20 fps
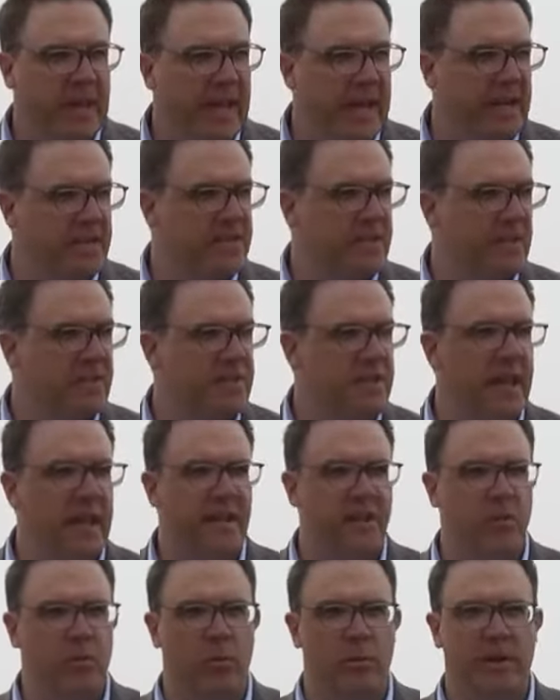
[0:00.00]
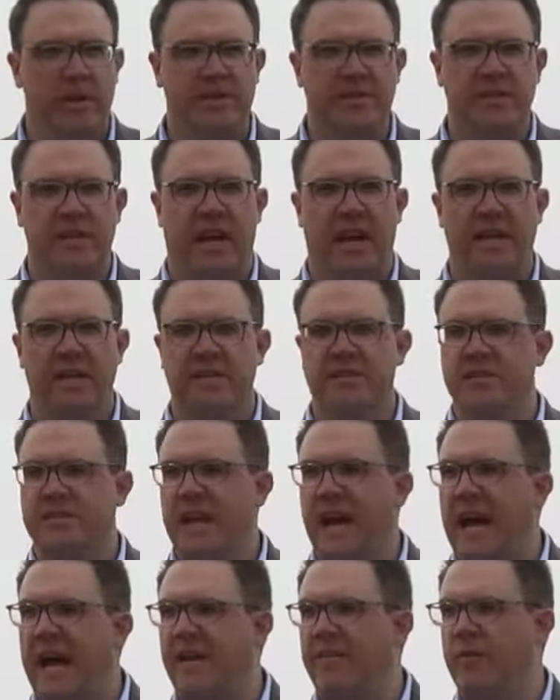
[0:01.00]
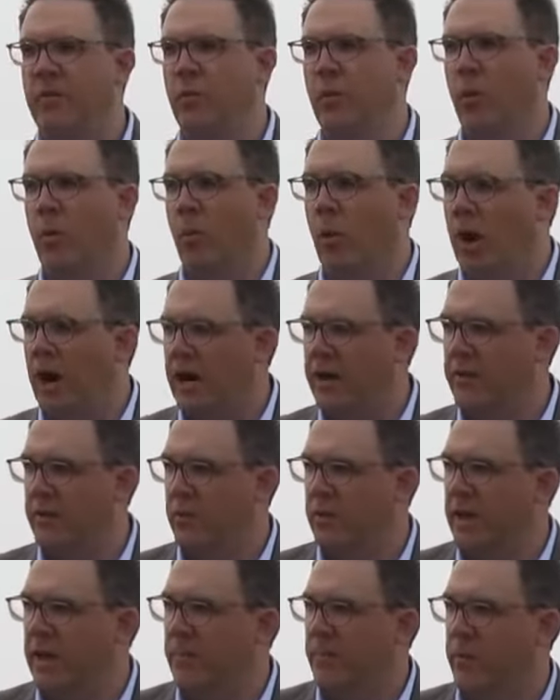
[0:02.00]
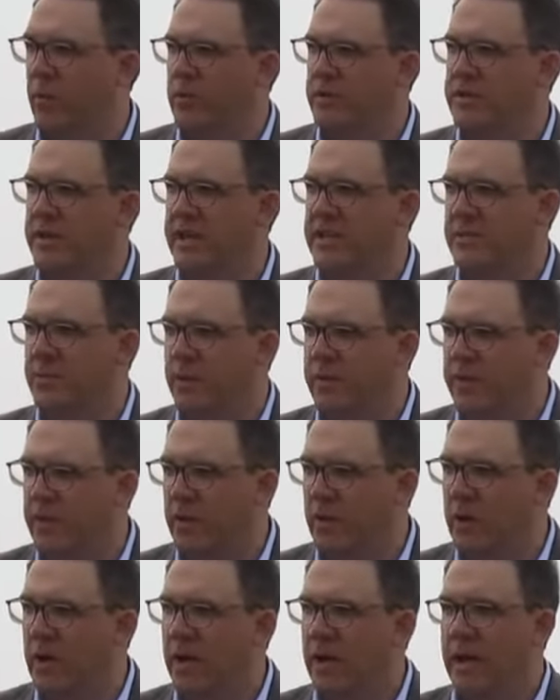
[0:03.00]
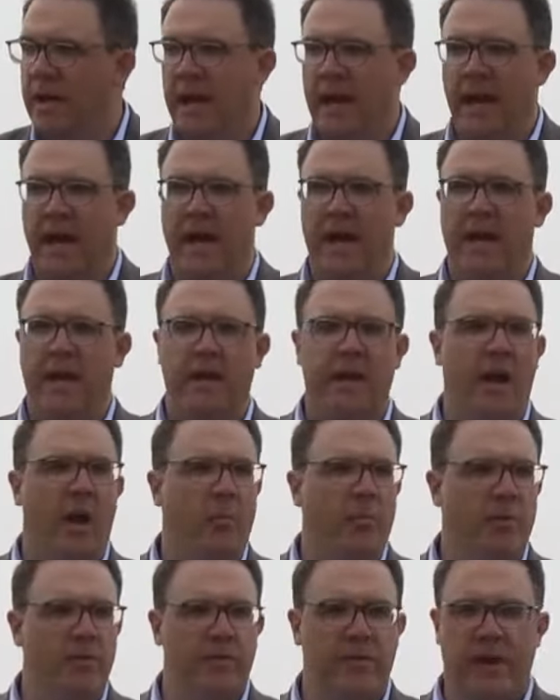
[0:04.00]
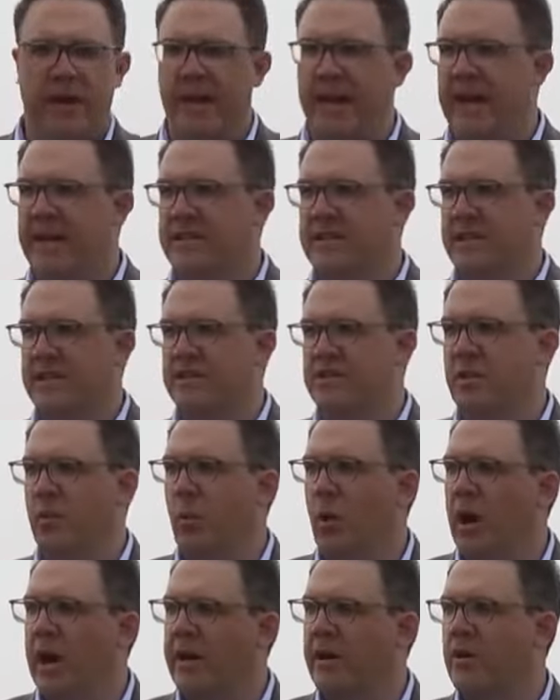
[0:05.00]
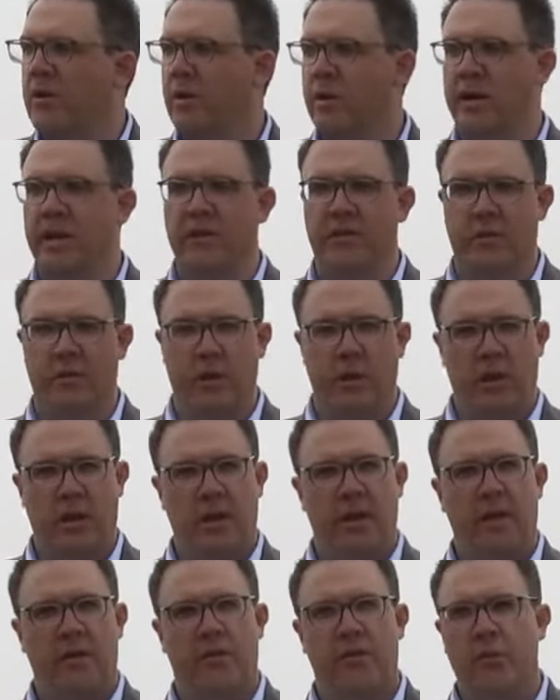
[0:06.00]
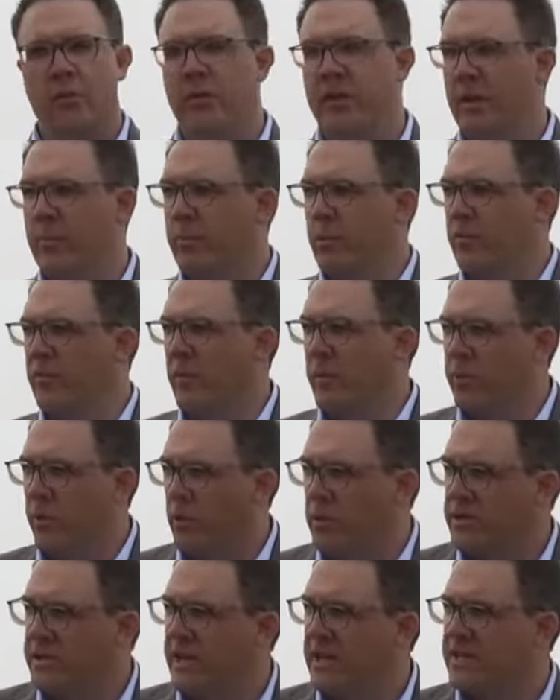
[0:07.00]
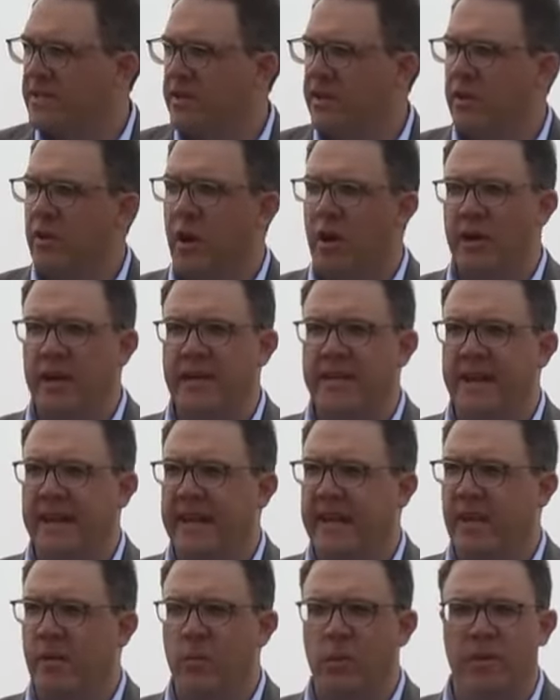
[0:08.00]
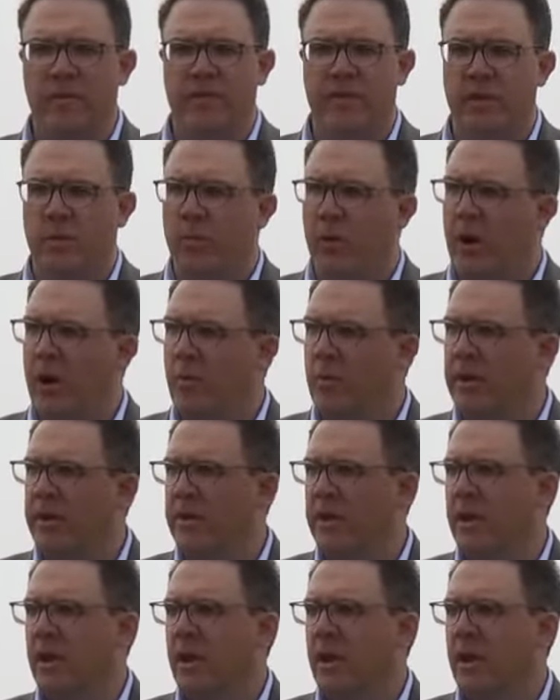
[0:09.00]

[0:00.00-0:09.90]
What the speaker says: get access to that. You will be assigned a staff who will walk through that process with you and help you find access to water, either through the approval process that you're already taking with the department,